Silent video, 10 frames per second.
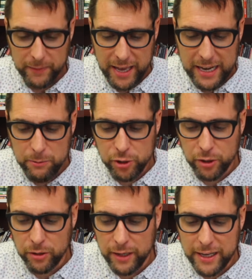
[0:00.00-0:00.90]
And I'm
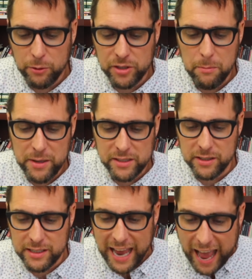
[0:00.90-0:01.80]
sure, I know some
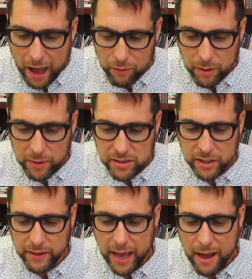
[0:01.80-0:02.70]
businesses have. I'm not
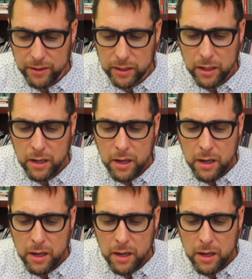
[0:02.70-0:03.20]
saying they haven't.